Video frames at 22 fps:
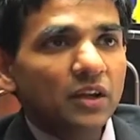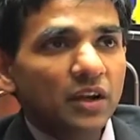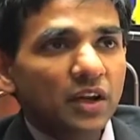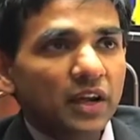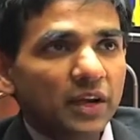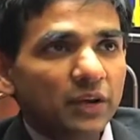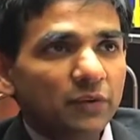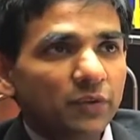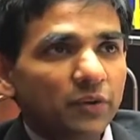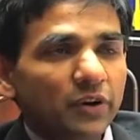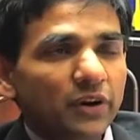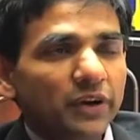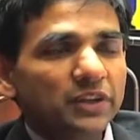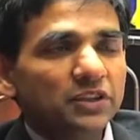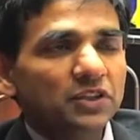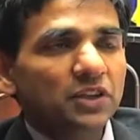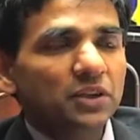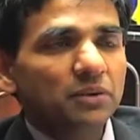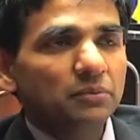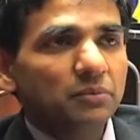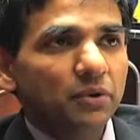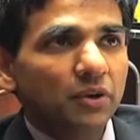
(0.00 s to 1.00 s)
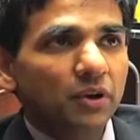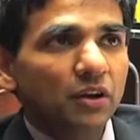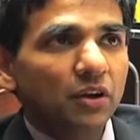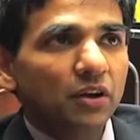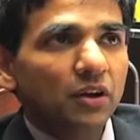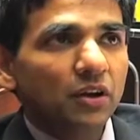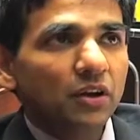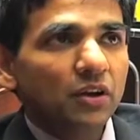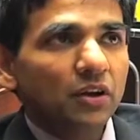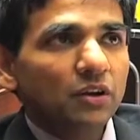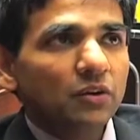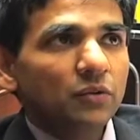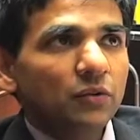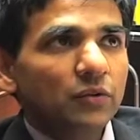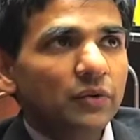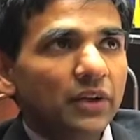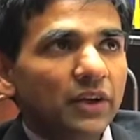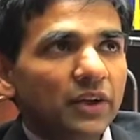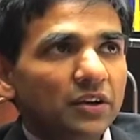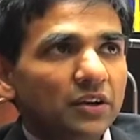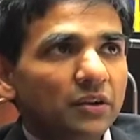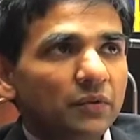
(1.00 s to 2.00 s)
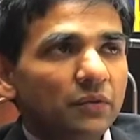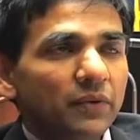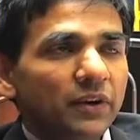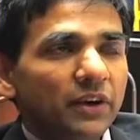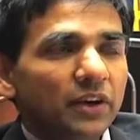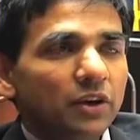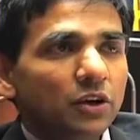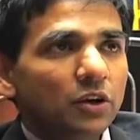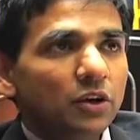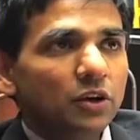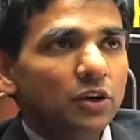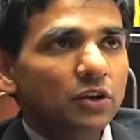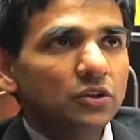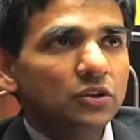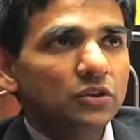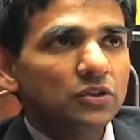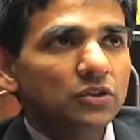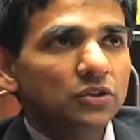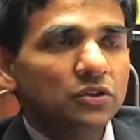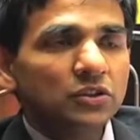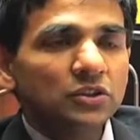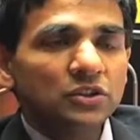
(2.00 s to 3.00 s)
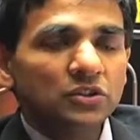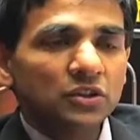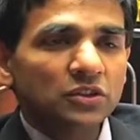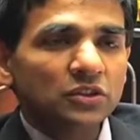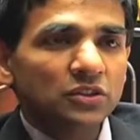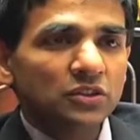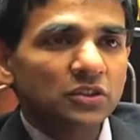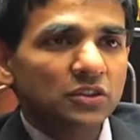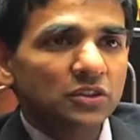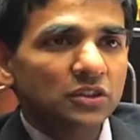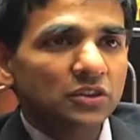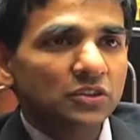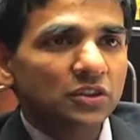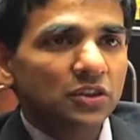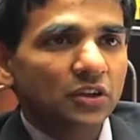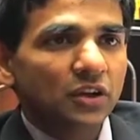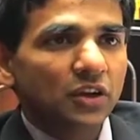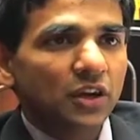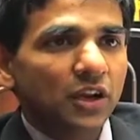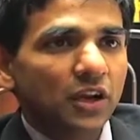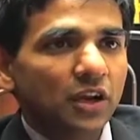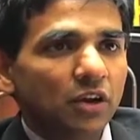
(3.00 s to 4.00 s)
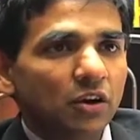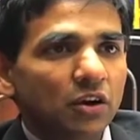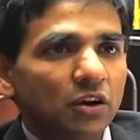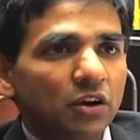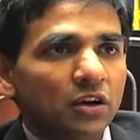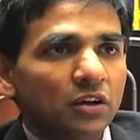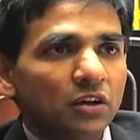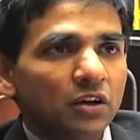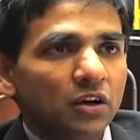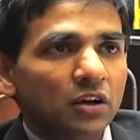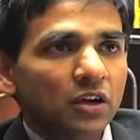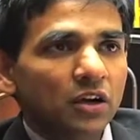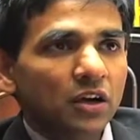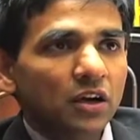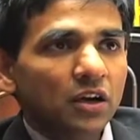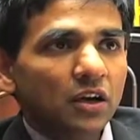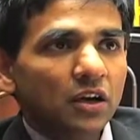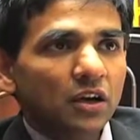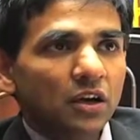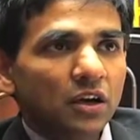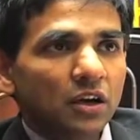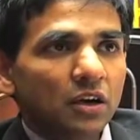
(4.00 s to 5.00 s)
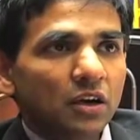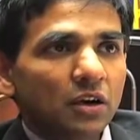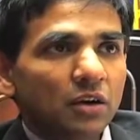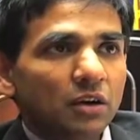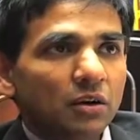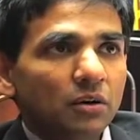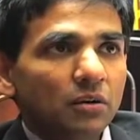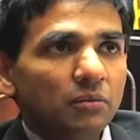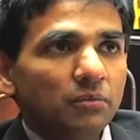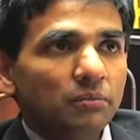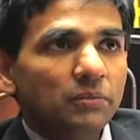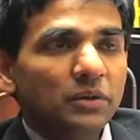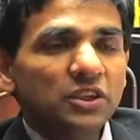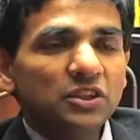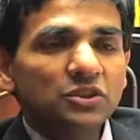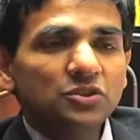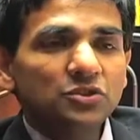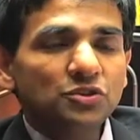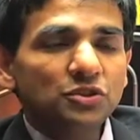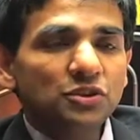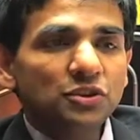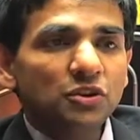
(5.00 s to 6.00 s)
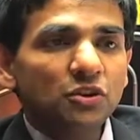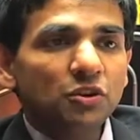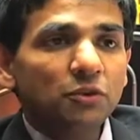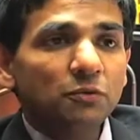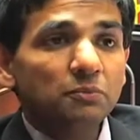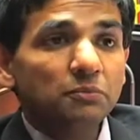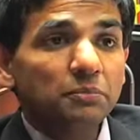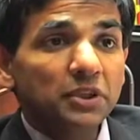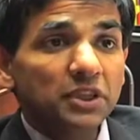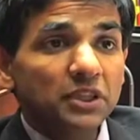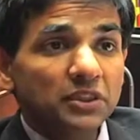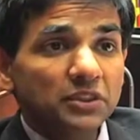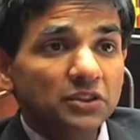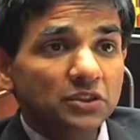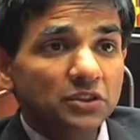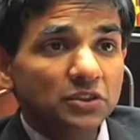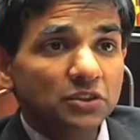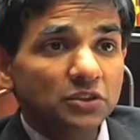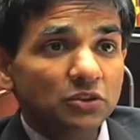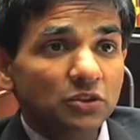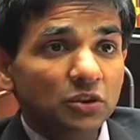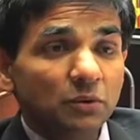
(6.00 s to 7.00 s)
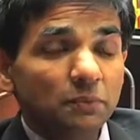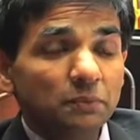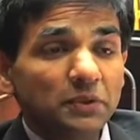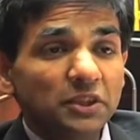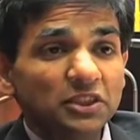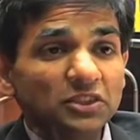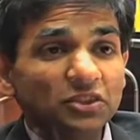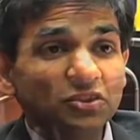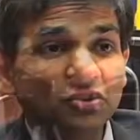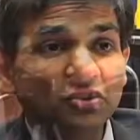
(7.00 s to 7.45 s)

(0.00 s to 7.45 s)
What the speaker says: Like, for example, we had a very good discussion yesterday on Ministry of Peace, or peace,